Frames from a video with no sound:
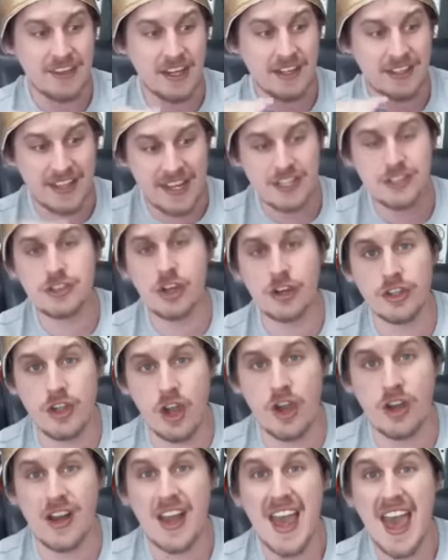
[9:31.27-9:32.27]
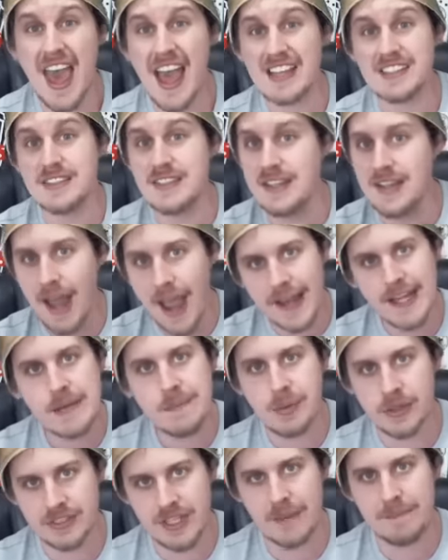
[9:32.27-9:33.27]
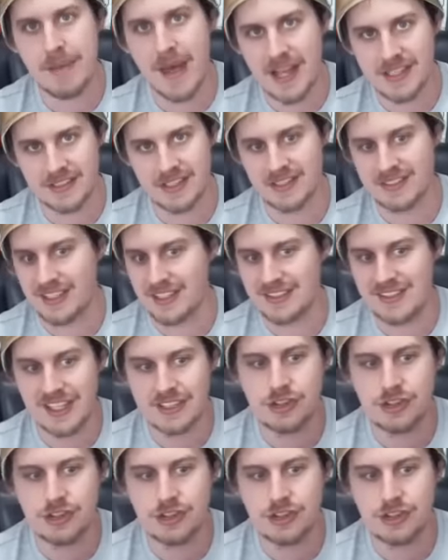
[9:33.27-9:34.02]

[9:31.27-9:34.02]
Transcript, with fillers: and then Ki Sung Young has 90% pass success.